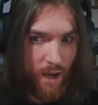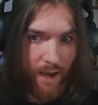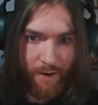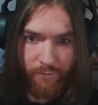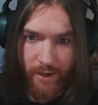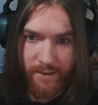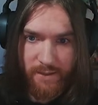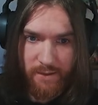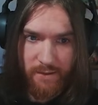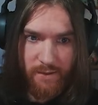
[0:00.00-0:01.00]
I have
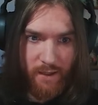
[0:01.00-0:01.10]
rent.